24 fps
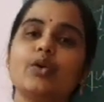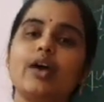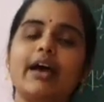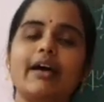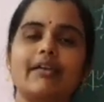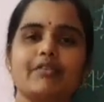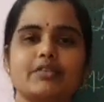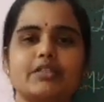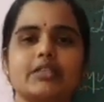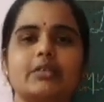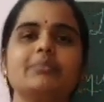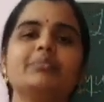
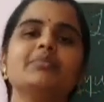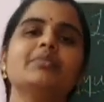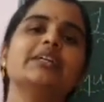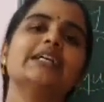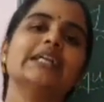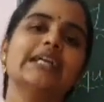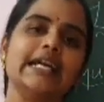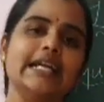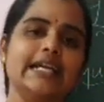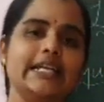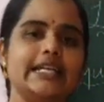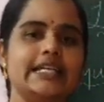have some
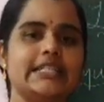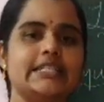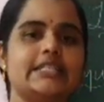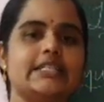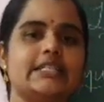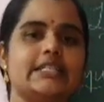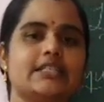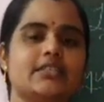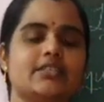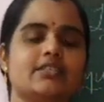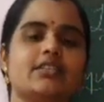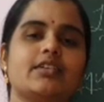
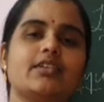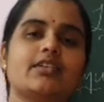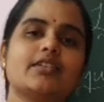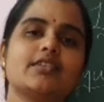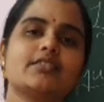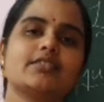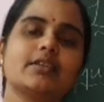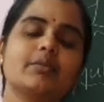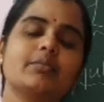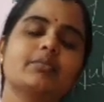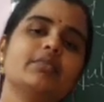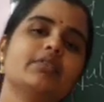conditions. There are
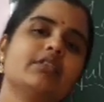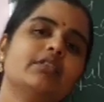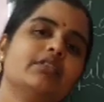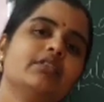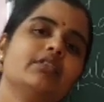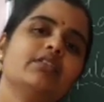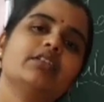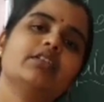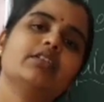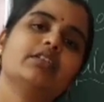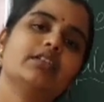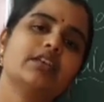some
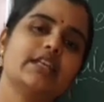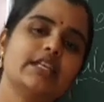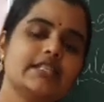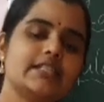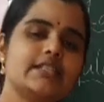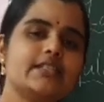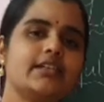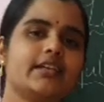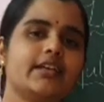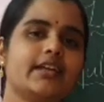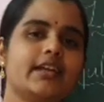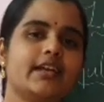
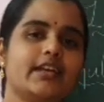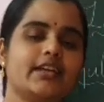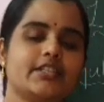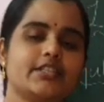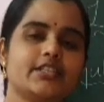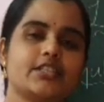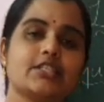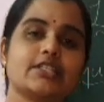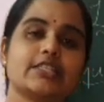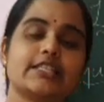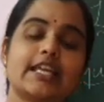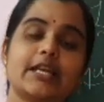necessary
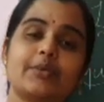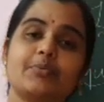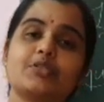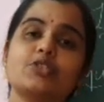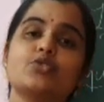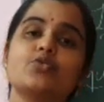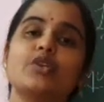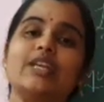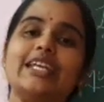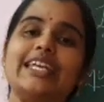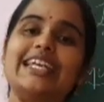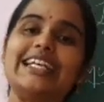conditions. That
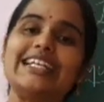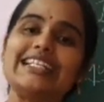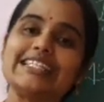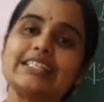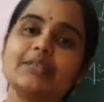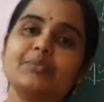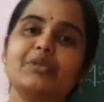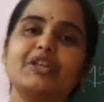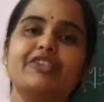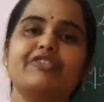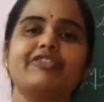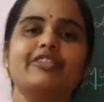means we need
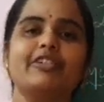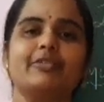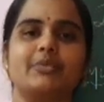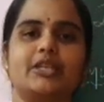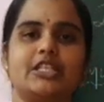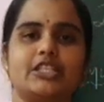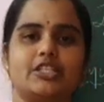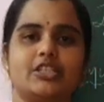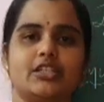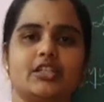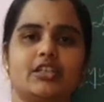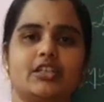some
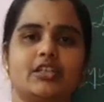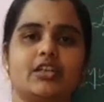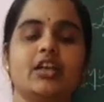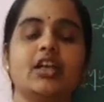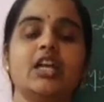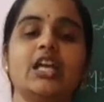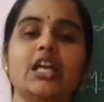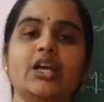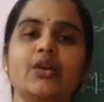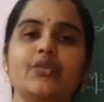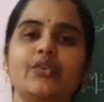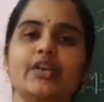information.